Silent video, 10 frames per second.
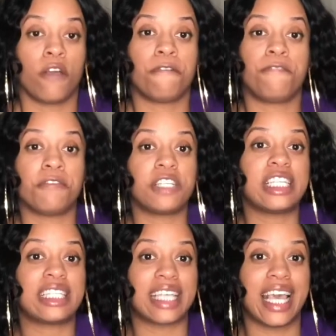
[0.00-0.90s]
50
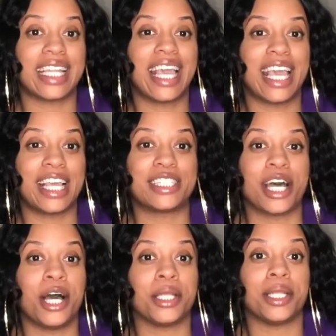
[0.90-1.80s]
Cent is
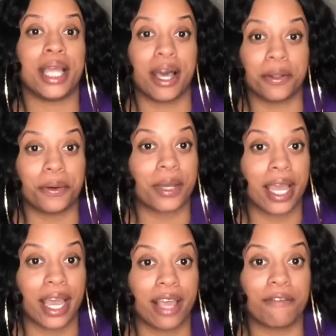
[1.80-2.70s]
a nut,
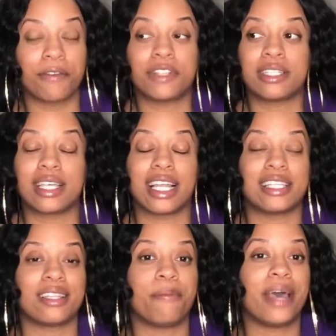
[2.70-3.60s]
okay? 50 Cent
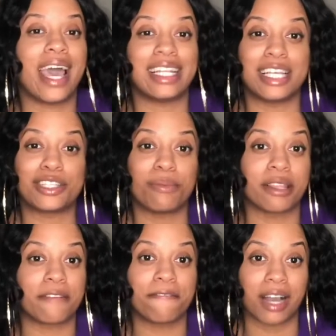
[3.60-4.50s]
is the pettiest
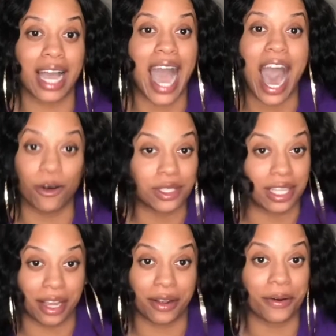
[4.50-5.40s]
motherfucker out
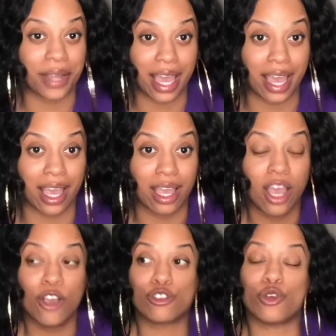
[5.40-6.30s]
there, okay?
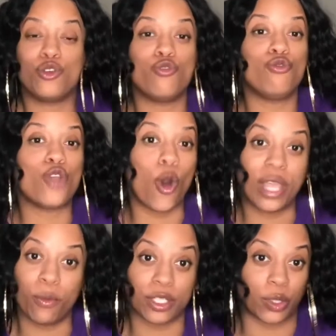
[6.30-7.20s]
So you know
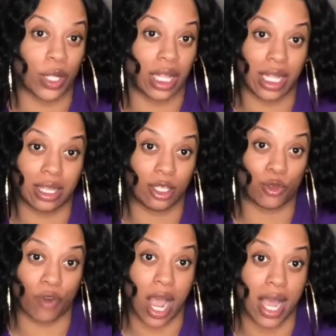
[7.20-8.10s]
he wasn't going to let this
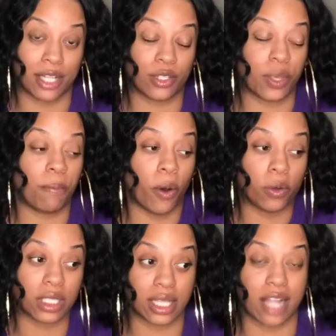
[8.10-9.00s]
ride. So he
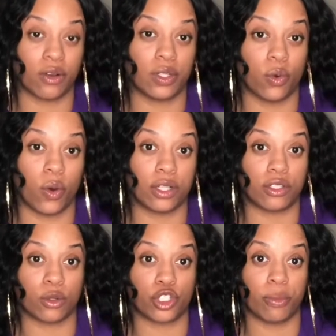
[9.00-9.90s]
posted that on
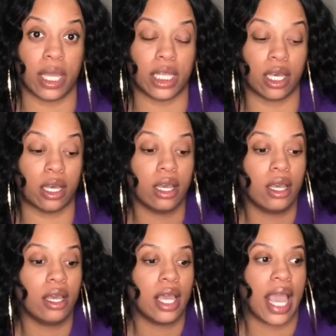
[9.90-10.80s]
social media.
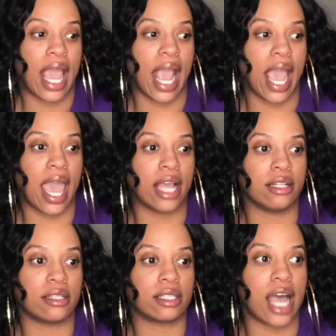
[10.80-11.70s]

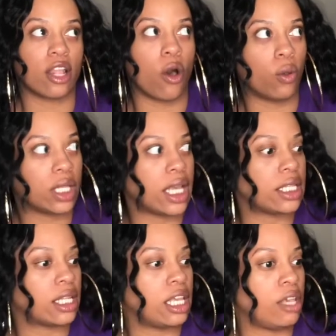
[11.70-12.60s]
And not only
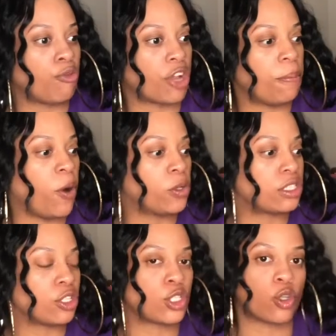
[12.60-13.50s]
did he
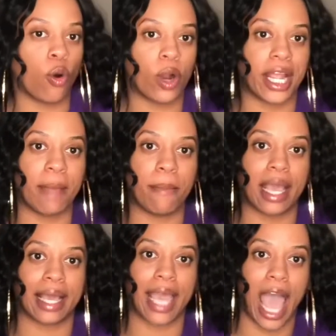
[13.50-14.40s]
repost the story and
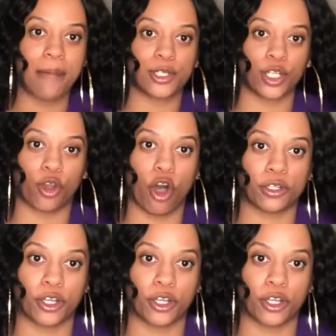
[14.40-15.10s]
make a caption and call